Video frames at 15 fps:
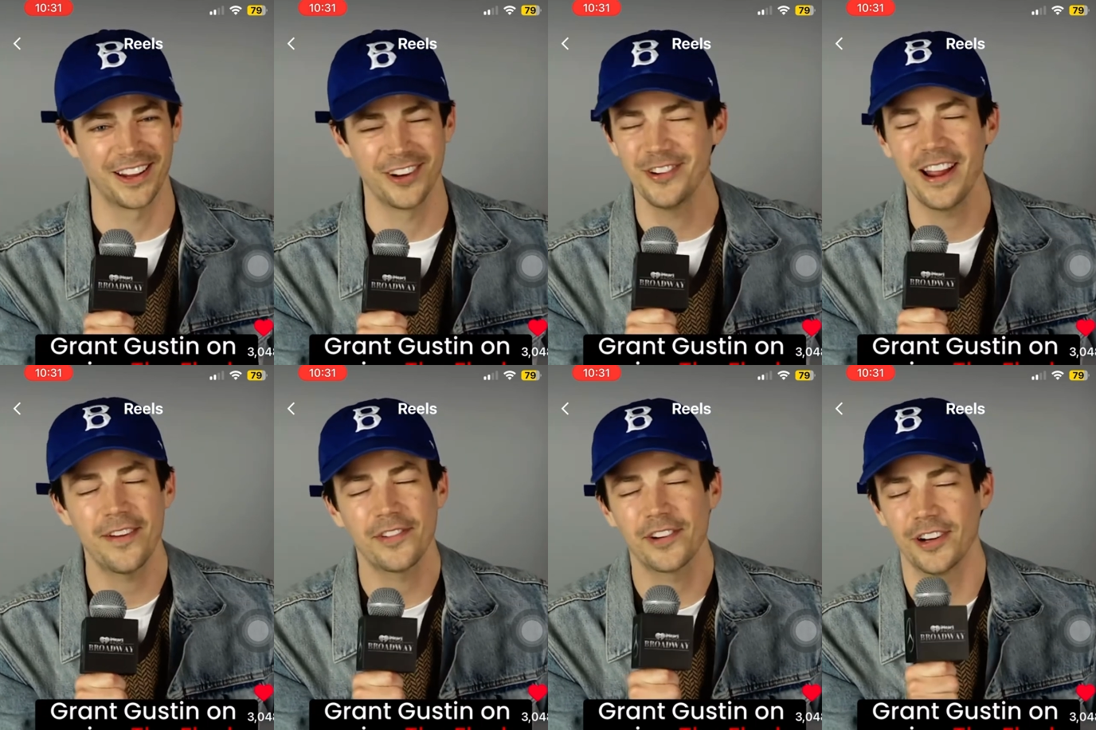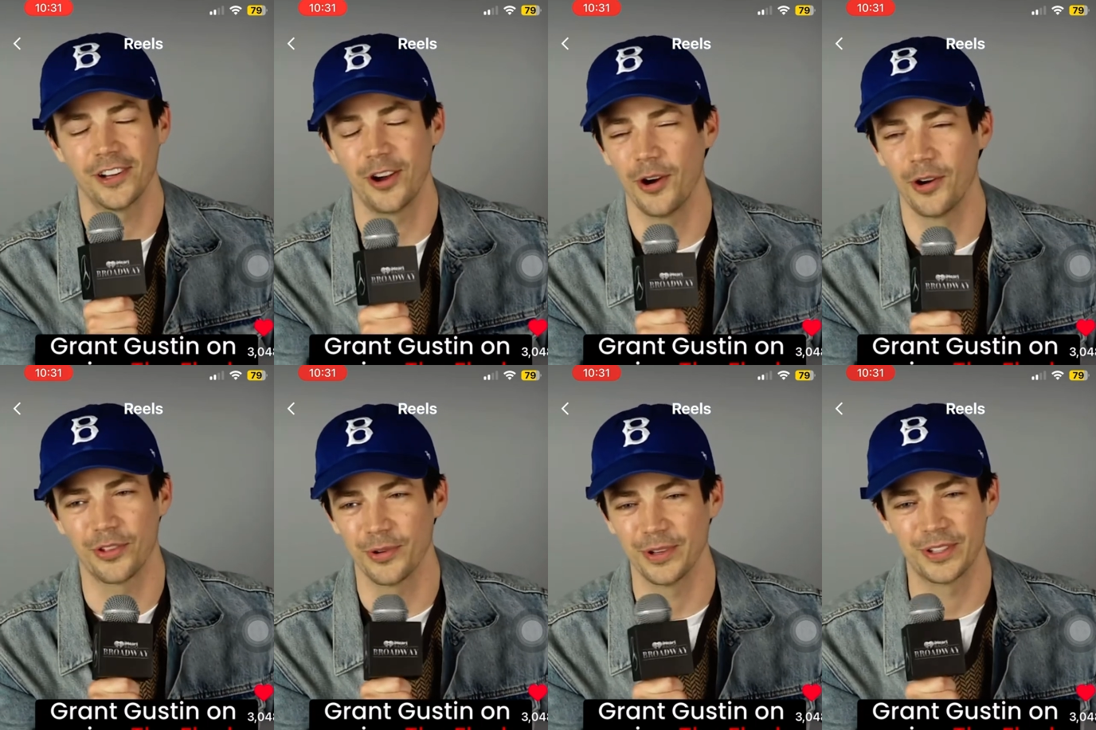You're never gonna
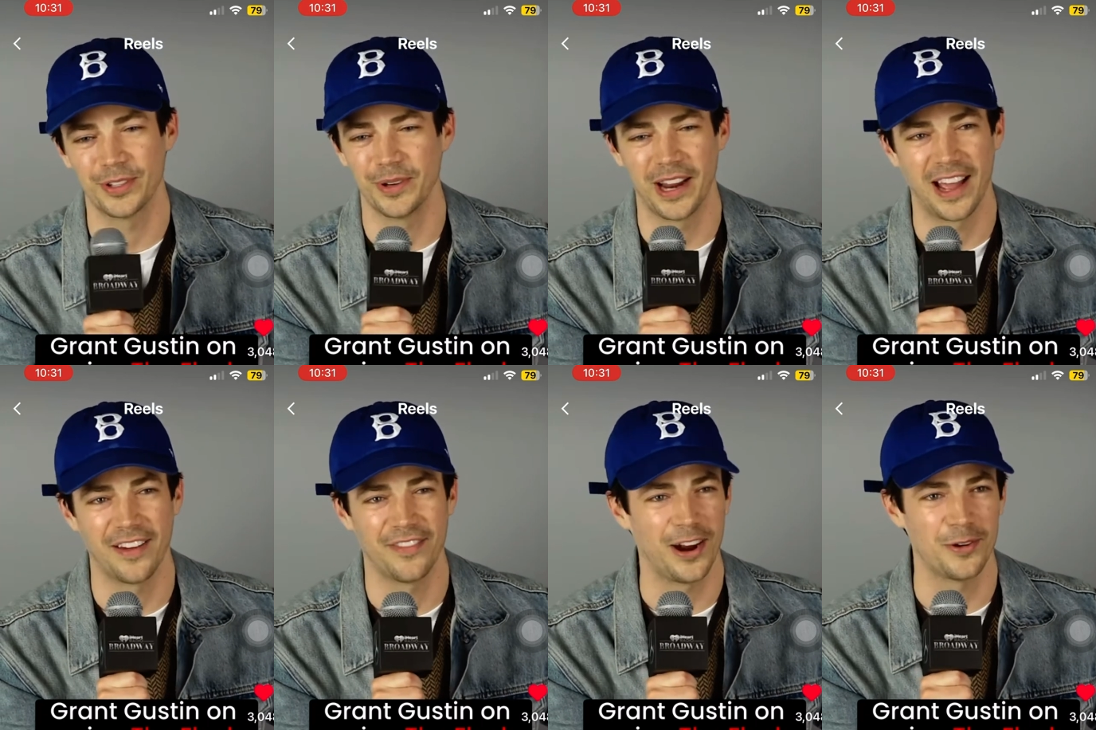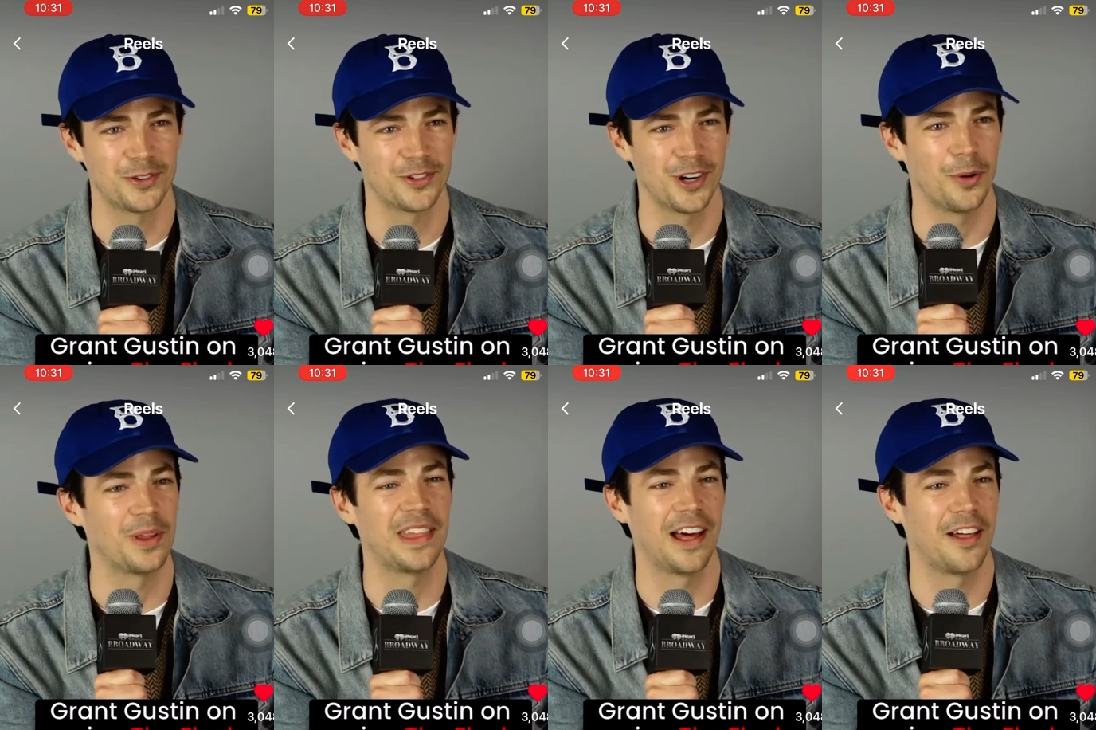go through a two and a half hour show
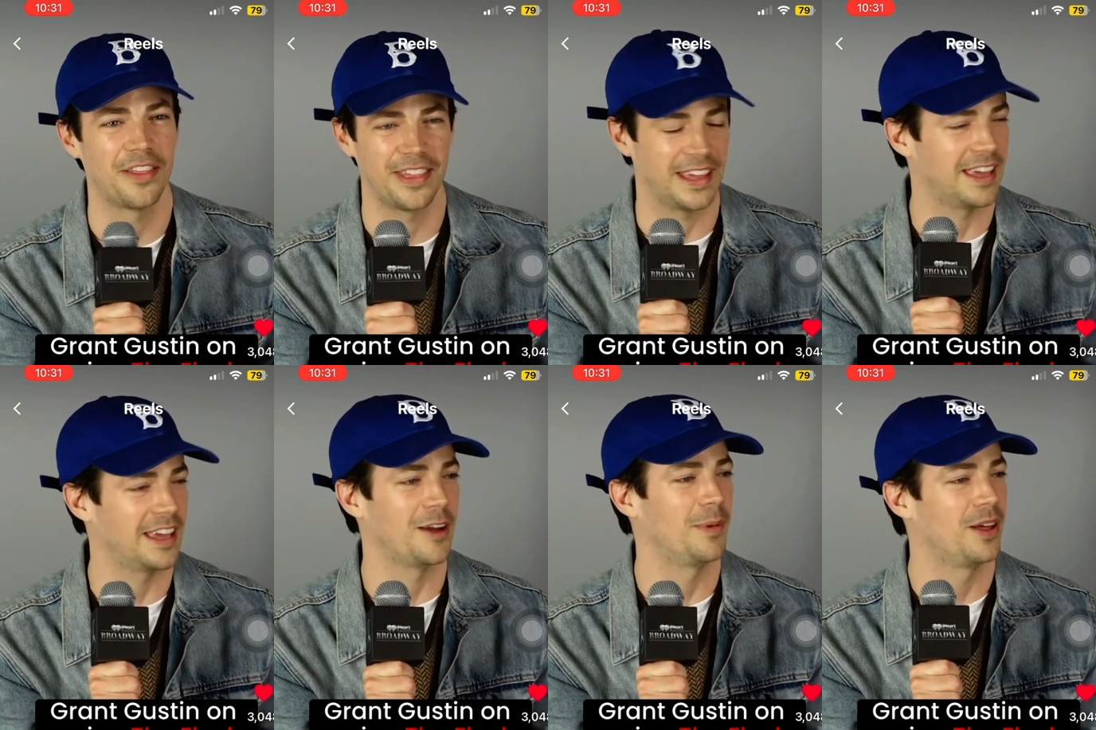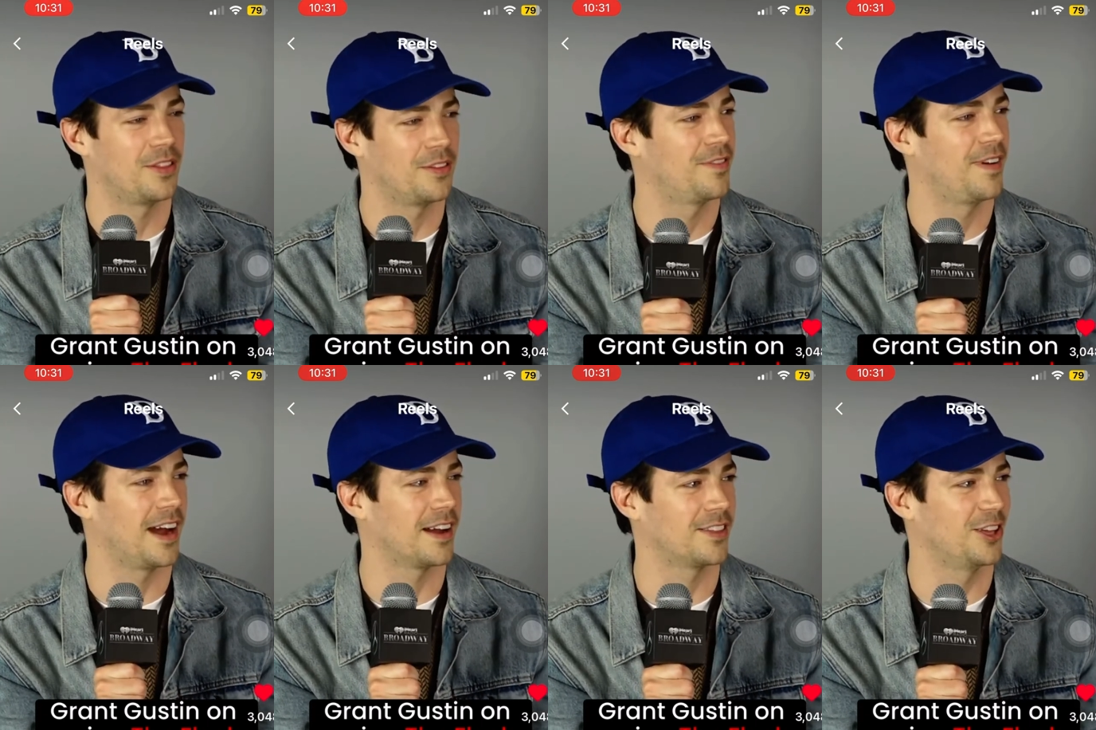without thinking about the
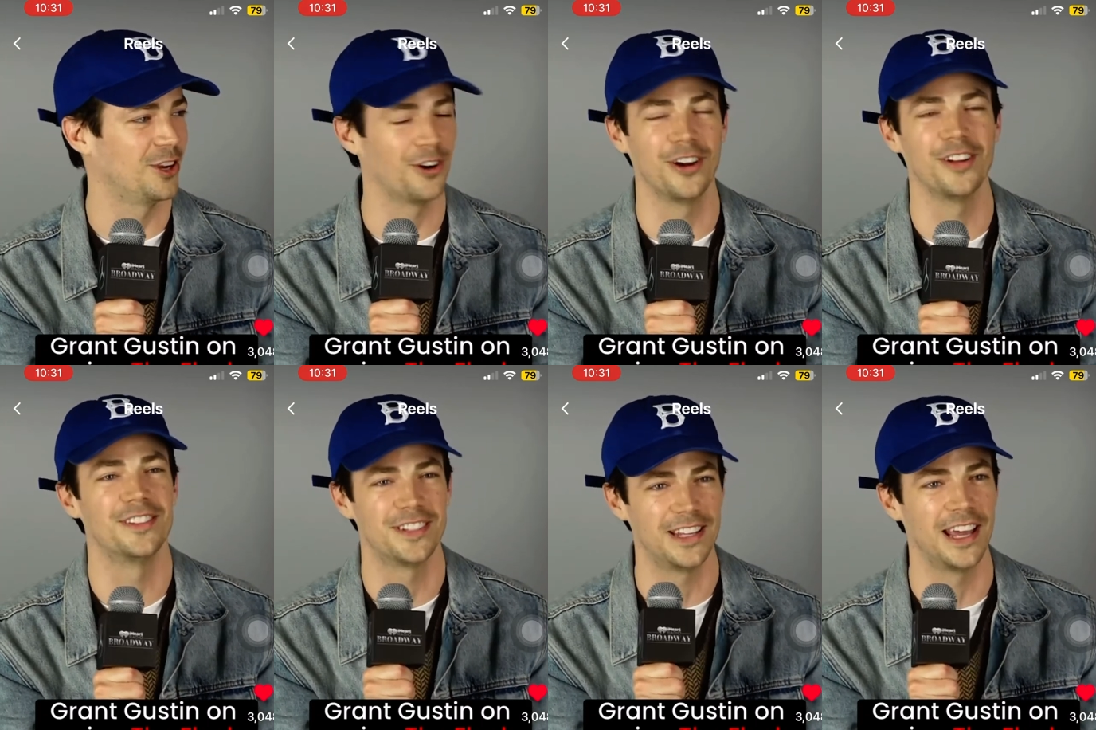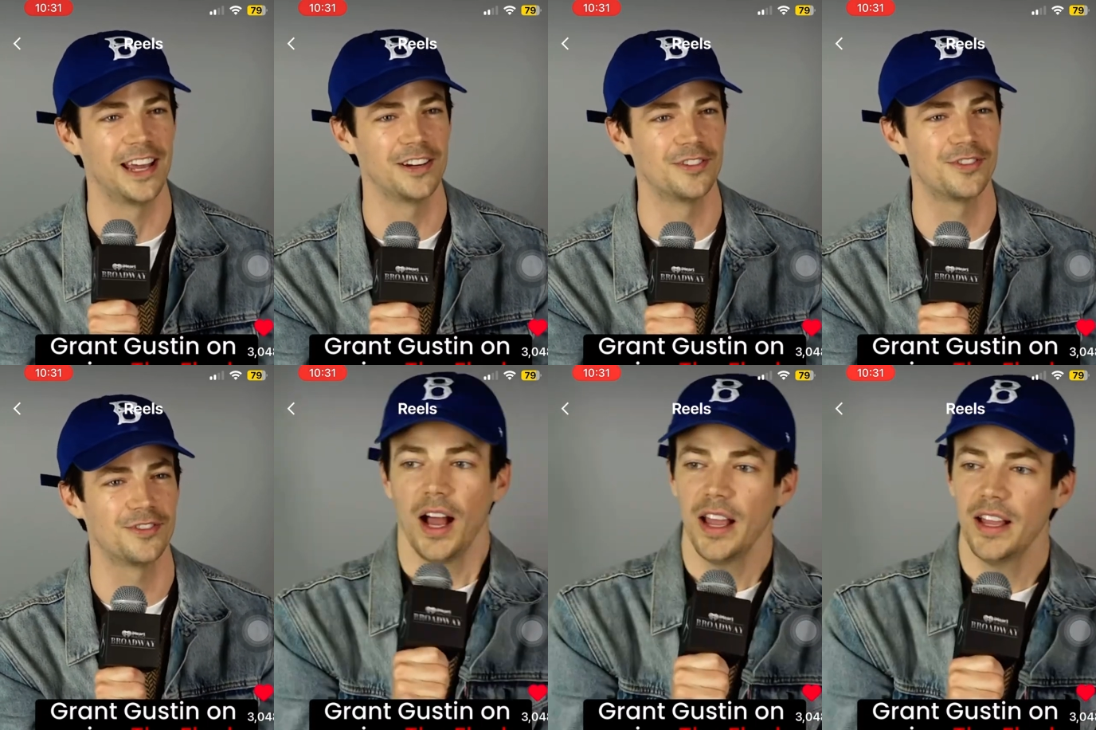fact that you're on
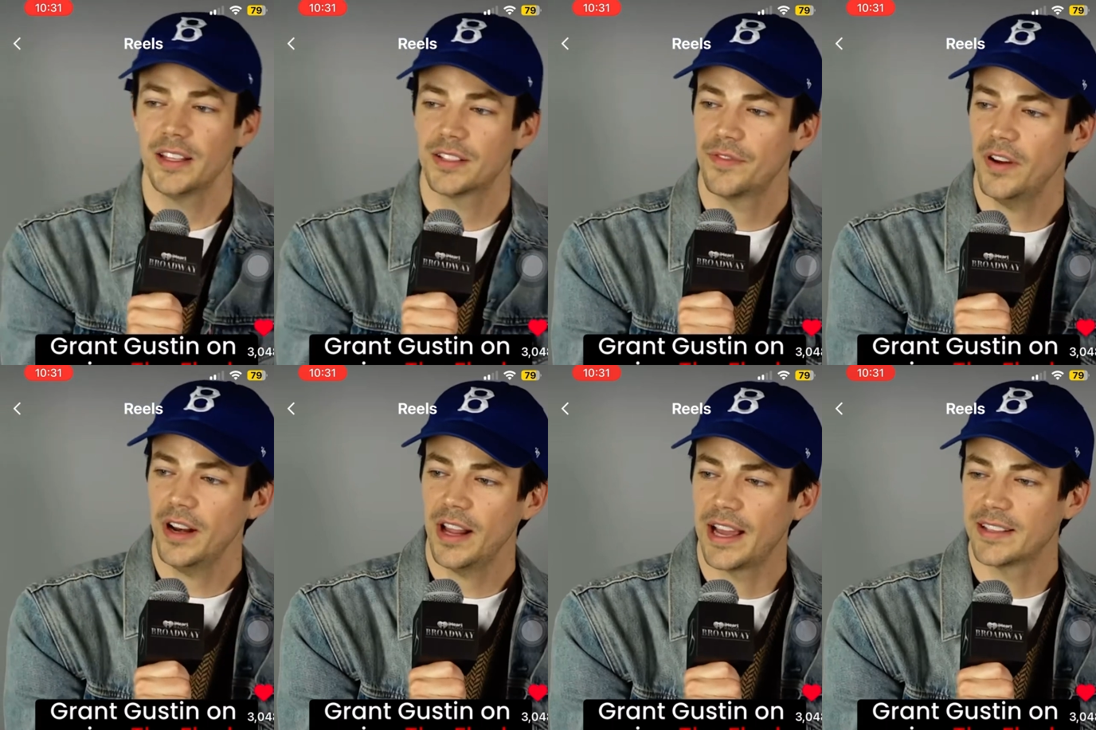stage it's funny.